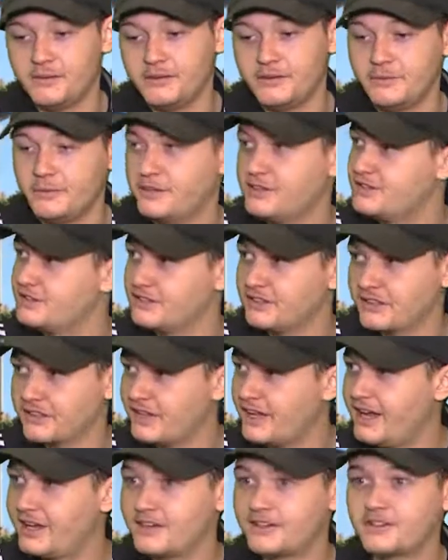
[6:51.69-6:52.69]
and then we just look
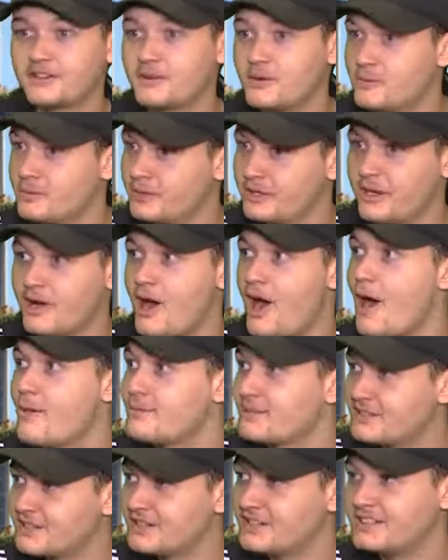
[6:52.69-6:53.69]
like complete
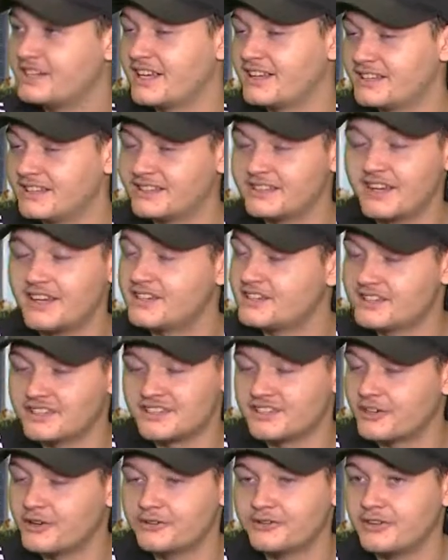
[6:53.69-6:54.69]
opposites. Yet this, it's
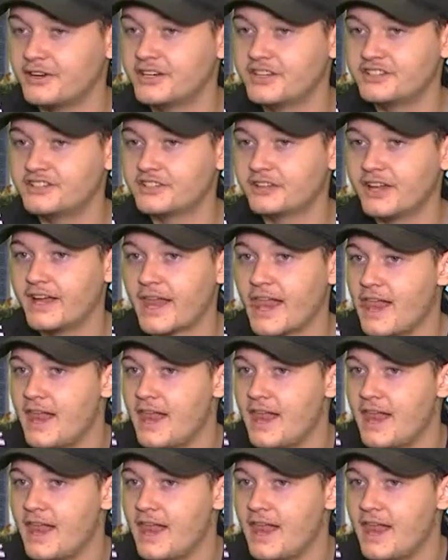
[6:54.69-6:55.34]
just so funny. That's so awesome.